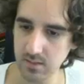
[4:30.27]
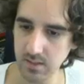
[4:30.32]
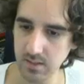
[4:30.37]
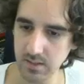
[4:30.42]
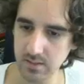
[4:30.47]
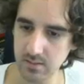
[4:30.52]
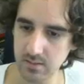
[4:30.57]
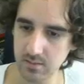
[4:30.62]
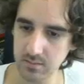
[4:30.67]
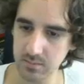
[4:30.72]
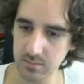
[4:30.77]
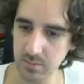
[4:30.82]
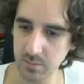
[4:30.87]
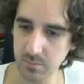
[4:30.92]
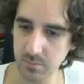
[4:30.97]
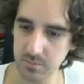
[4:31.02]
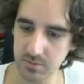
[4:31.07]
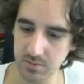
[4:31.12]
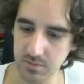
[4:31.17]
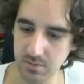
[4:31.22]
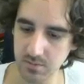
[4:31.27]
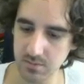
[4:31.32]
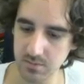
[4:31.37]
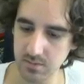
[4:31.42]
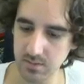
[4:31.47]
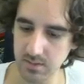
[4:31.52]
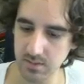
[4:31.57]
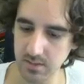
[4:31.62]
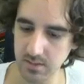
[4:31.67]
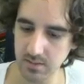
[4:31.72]
I don't remember
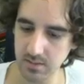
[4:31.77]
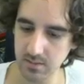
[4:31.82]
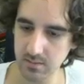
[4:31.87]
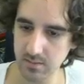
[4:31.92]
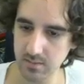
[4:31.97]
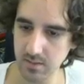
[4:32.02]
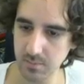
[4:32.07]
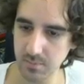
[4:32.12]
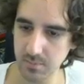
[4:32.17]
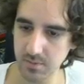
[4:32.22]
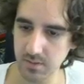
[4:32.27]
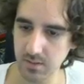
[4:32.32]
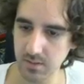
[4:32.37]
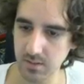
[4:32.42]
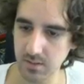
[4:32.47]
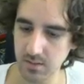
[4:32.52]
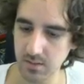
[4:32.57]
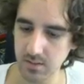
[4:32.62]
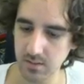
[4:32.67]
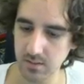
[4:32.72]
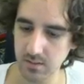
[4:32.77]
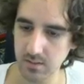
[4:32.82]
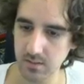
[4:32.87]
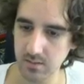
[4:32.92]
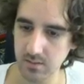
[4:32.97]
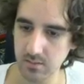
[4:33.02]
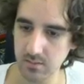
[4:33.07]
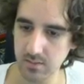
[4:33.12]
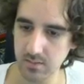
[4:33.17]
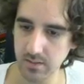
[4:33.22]
choosing that. Crap.
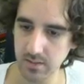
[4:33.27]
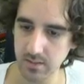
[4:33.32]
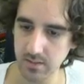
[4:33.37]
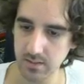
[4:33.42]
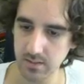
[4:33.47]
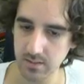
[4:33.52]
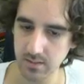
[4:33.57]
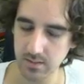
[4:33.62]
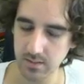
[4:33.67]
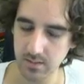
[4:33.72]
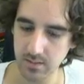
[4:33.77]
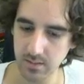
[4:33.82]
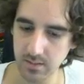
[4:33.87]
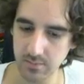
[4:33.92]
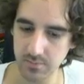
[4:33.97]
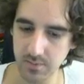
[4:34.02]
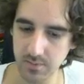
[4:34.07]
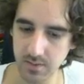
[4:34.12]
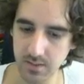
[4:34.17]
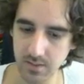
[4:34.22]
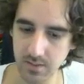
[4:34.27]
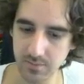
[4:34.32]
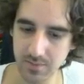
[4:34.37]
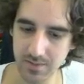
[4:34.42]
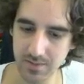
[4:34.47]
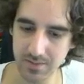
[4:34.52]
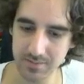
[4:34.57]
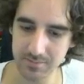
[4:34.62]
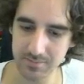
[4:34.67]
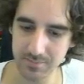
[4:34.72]
Alright, I think I have
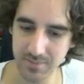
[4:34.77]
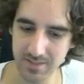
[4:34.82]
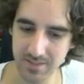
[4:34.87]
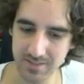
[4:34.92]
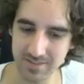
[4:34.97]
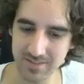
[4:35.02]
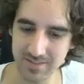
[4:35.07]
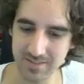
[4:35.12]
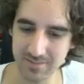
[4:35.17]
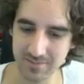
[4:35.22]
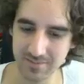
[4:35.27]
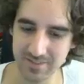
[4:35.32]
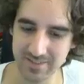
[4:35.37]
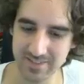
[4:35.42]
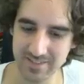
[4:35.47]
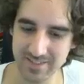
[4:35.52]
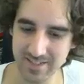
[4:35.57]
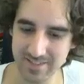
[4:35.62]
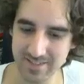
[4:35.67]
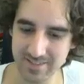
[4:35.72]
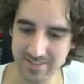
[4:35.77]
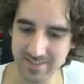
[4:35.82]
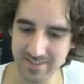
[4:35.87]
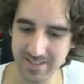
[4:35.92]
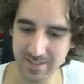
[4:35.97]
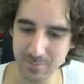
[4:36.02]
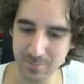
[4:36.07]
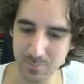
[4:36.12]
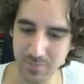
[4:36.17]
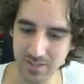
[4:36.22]
another map with just
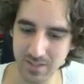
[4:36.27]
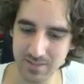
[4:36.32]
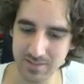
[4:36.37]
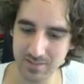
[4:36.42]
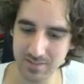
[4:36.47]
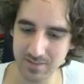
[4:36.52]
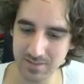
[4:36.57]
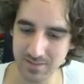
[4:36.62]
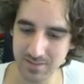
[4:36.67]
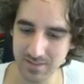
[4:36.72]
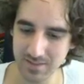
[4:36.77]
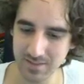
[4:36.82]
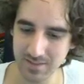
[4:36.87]
that button.